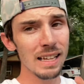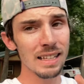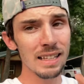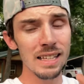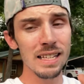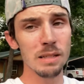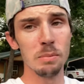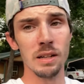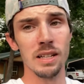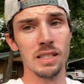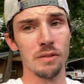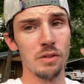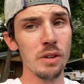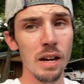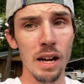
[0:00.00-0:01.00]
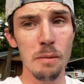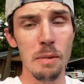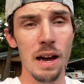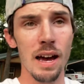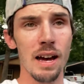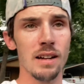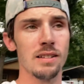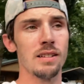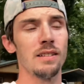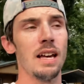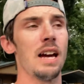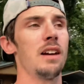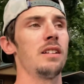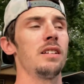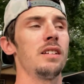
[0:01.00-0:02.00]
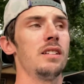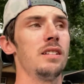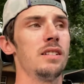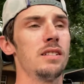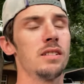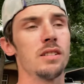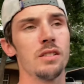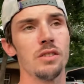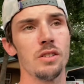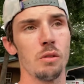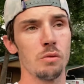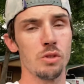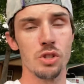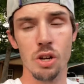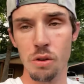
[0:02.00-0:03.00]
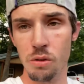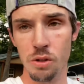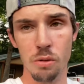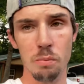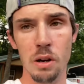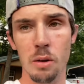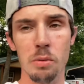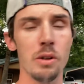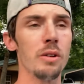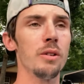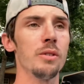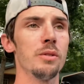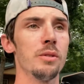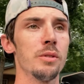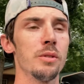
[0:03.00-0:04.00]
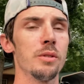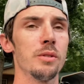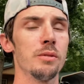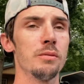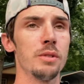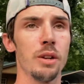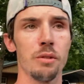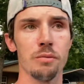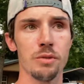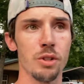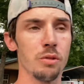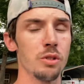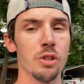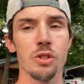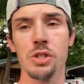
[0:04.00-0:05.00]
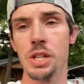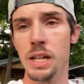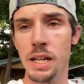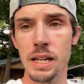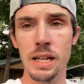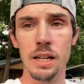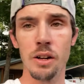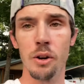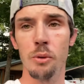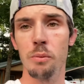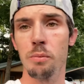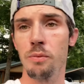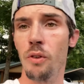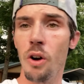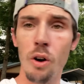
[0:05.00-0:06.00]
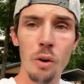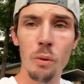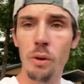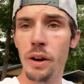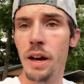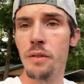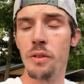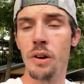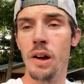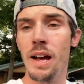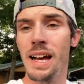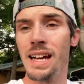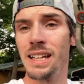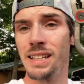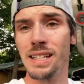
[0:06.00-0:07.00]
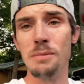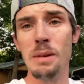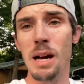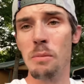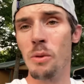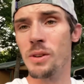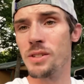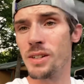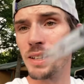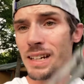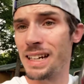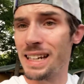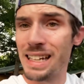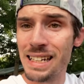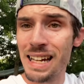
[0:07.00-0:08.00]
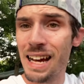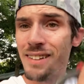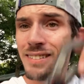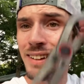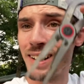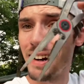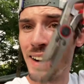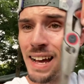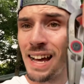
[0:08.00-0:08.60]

these because if you got a bass that is, choked your pawpaw or, choked your jig or frog, whatever, these bad boys are gonna get down there